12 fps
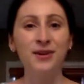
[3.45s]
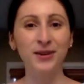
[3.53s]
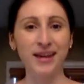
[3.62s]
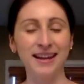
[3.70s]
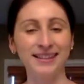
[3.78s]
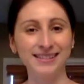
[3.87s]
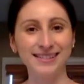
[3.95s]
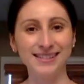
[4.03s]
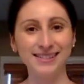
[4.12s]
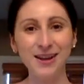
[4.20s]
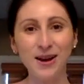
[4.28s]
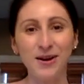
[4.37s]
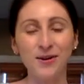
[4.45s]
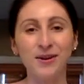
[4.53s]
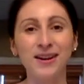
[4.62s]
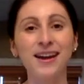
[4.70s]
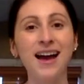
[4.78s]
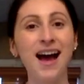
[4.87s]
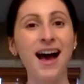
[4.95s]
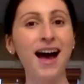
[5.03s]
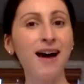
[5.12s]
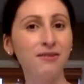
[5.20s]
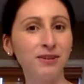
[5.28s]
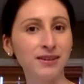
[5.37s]
Okay, so
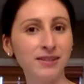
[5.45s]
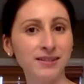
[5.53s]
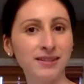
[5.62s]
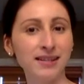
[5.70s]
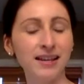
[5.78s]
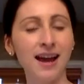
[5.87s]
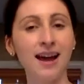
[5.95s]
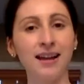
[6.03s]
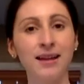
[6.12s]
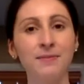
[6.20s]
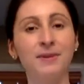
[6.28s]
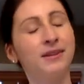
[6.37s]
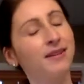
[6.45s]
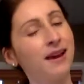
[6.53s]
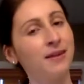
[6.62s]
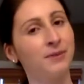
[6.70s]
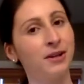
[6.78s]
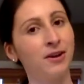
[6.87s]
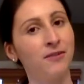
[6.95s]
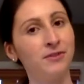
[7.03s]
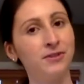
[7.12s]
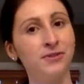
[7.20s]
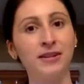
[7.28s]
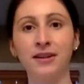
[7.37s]
obviously I am not in my
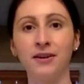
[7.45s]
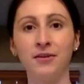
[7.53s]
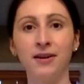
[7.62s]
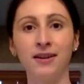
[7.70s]
office right now.